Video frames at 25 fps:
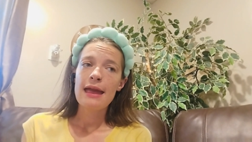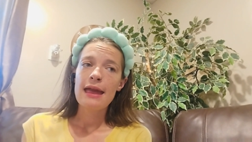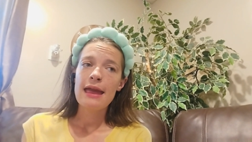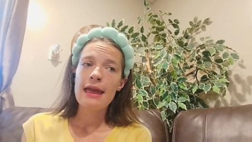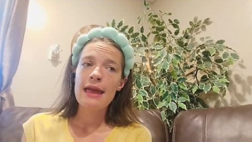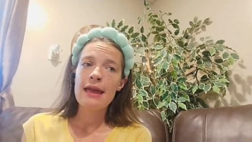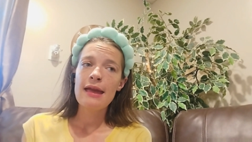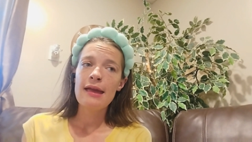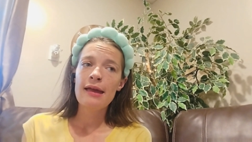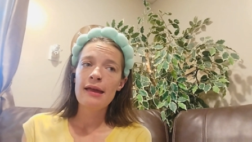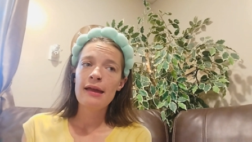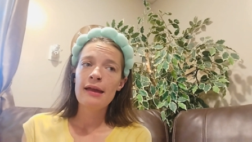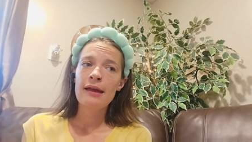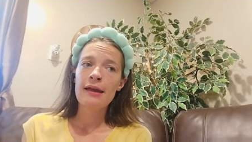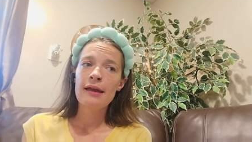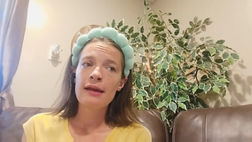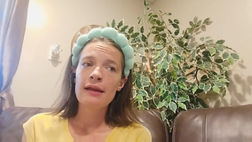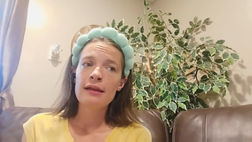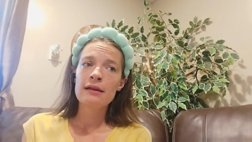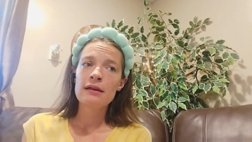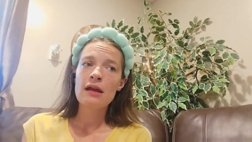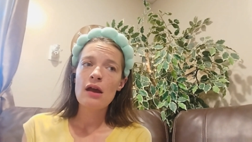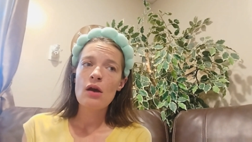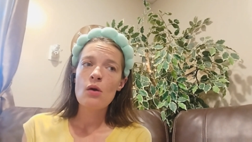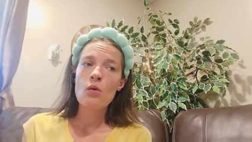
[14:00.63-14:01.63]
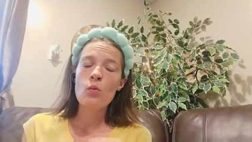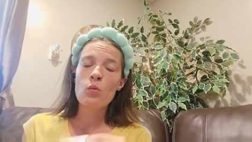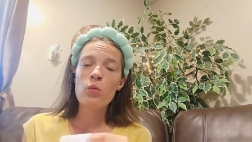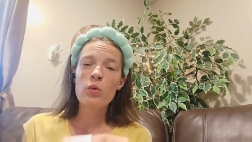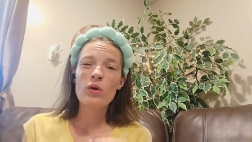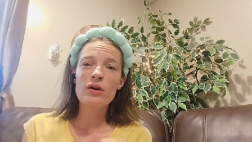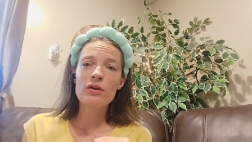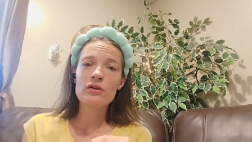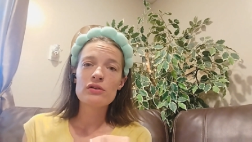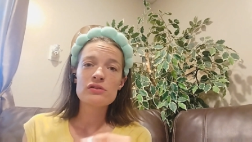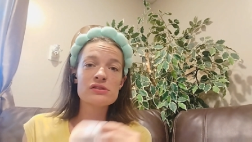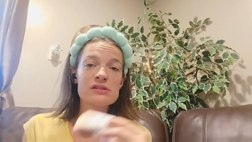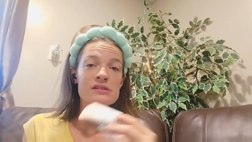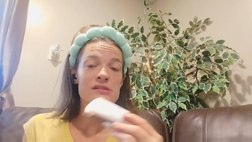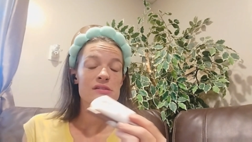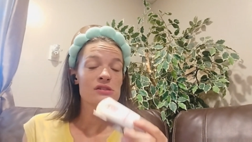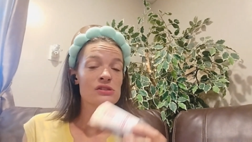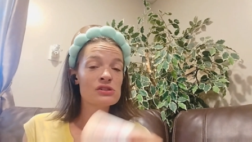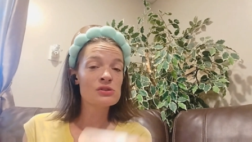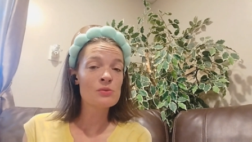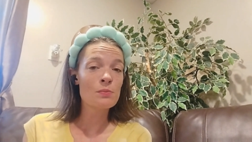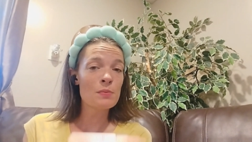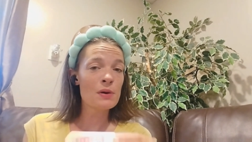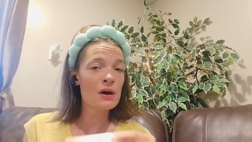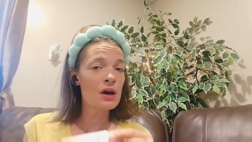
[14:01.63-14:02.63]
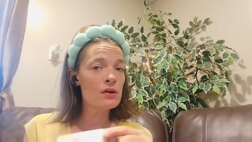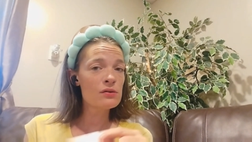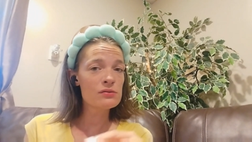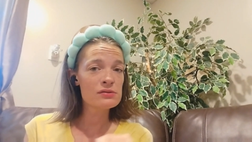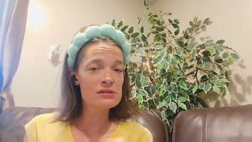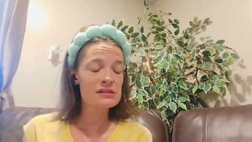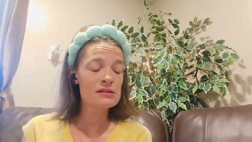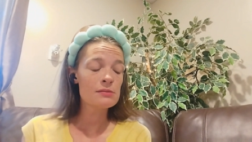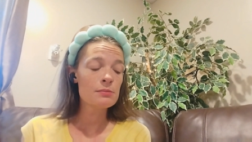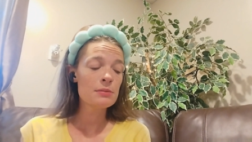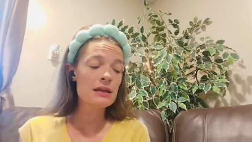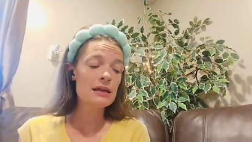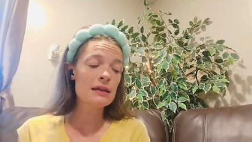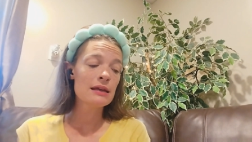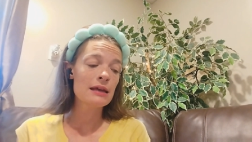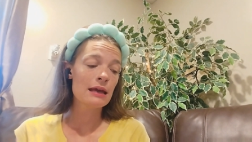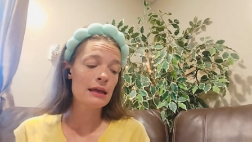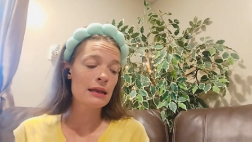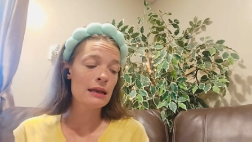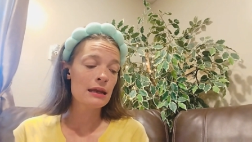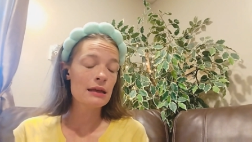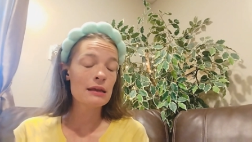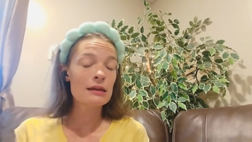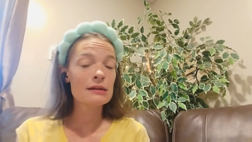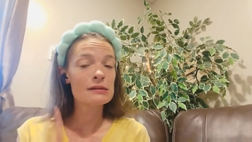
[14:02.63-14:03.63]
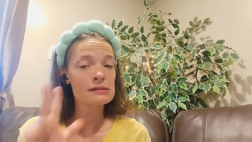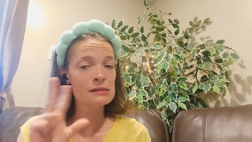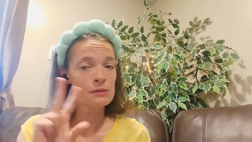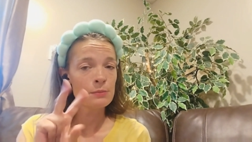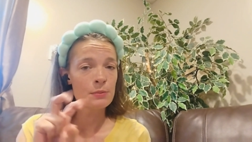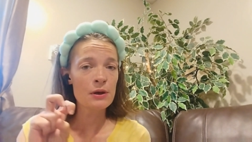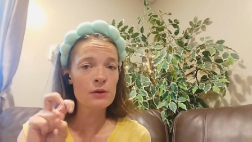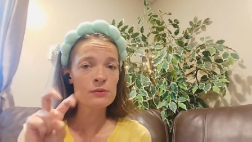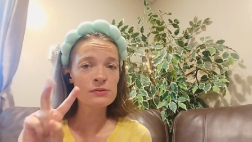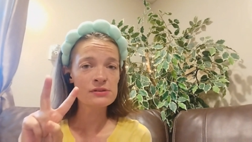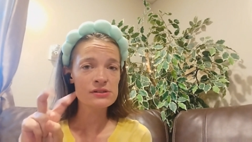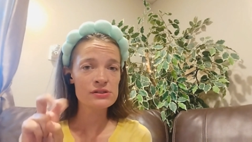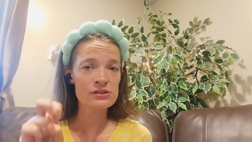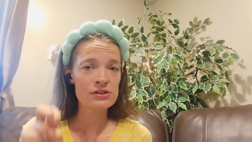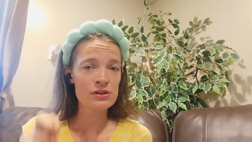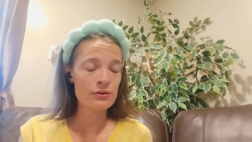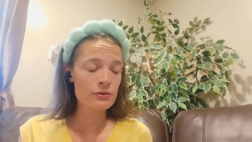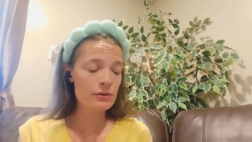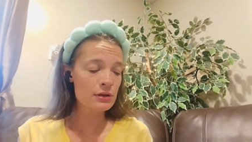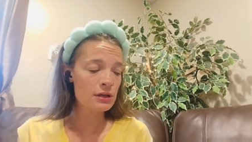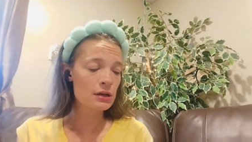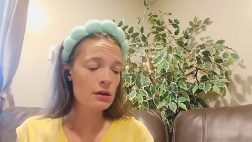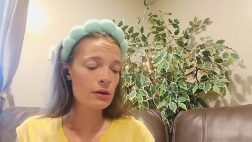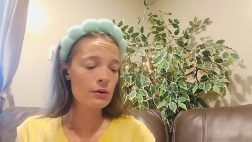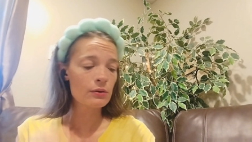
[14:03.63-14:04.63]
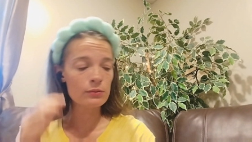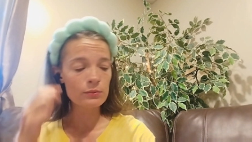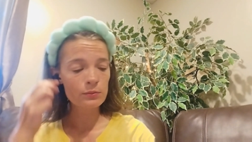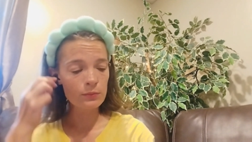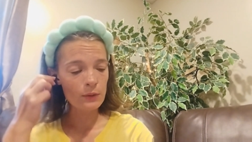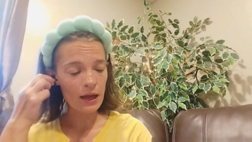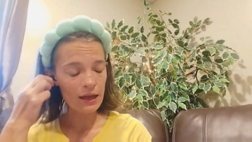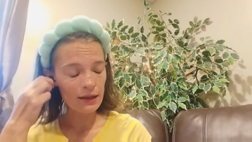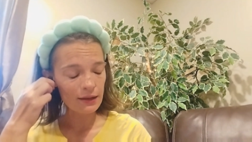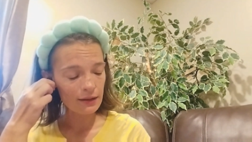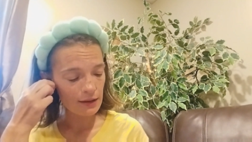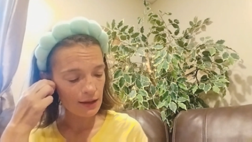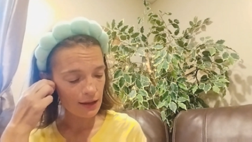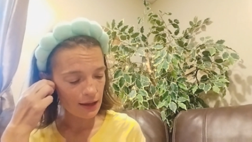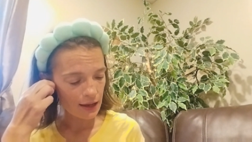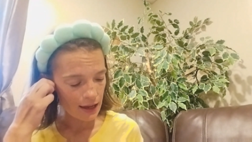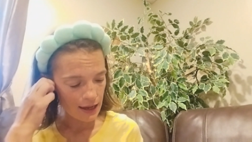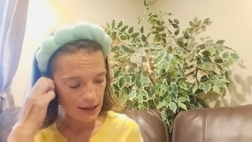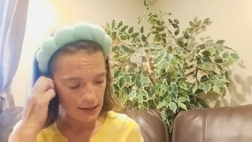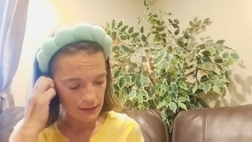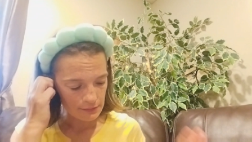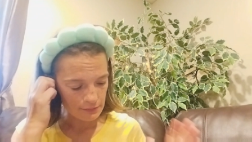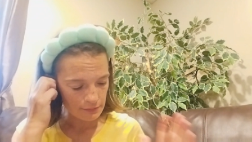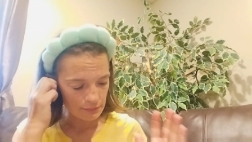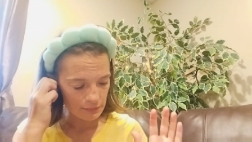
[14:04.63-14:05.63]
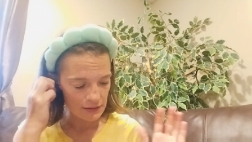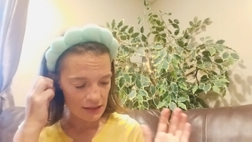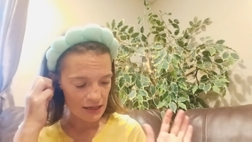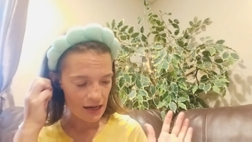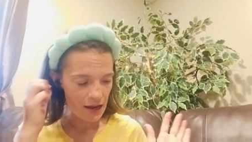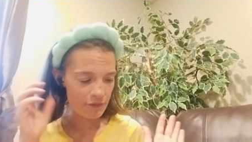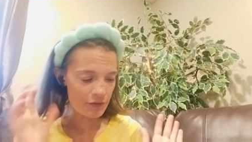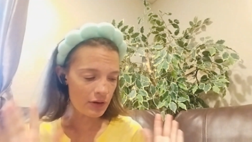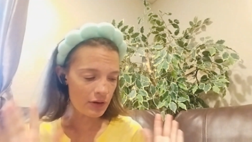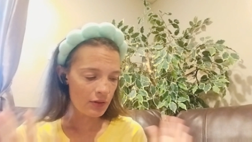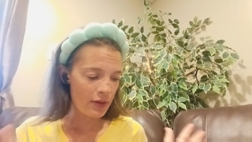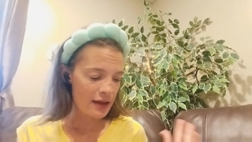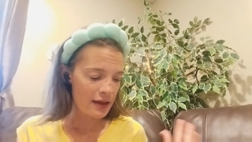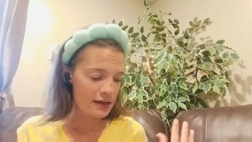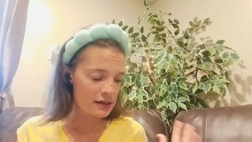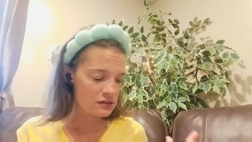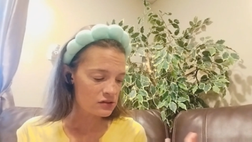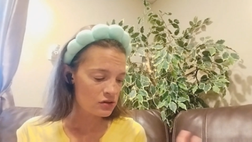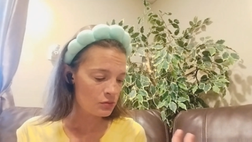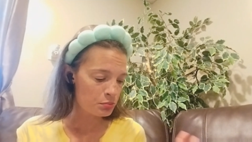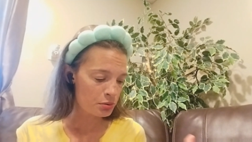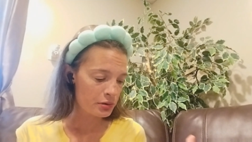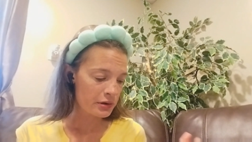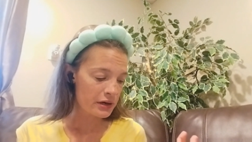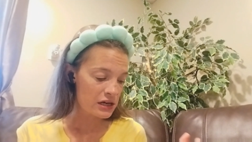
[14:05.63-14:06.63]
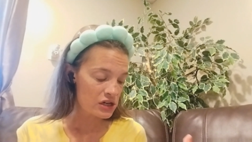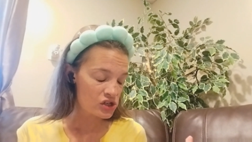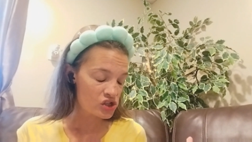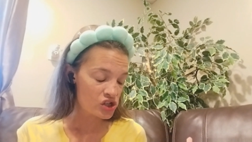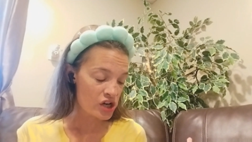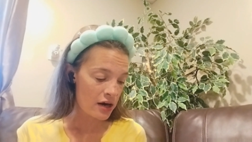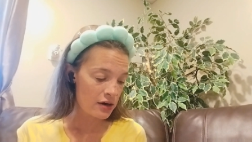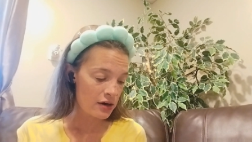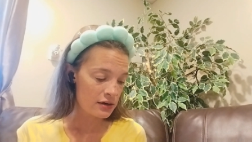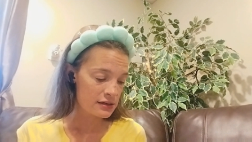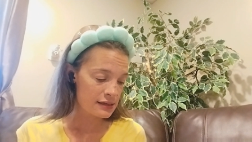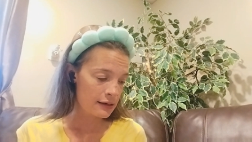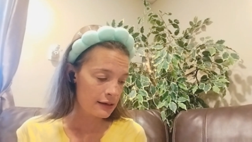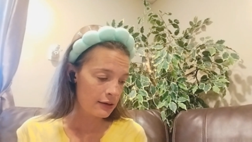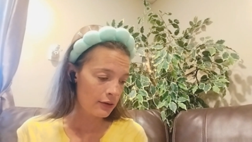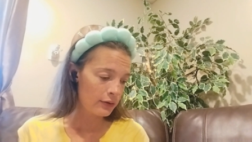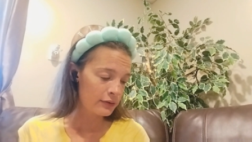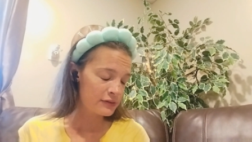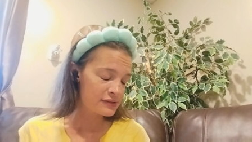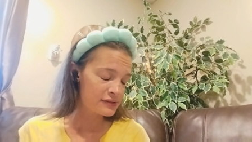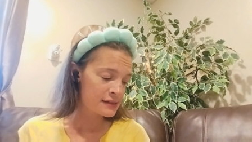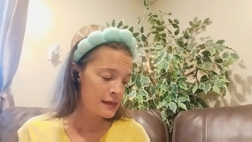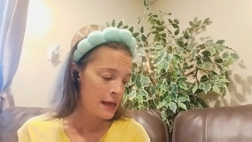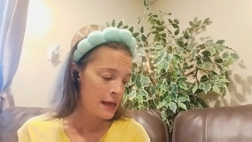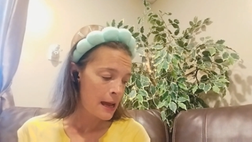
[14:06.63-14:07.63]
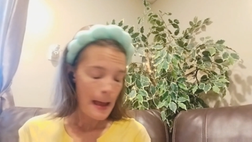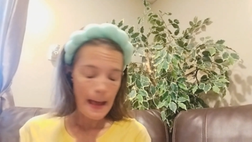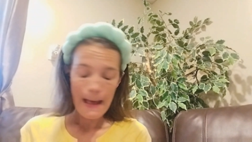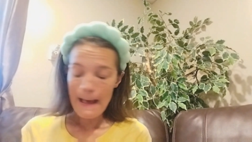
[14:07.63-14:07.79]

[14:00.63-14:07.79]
And we're supposed to be getting, you know, I never like to pre-share deals.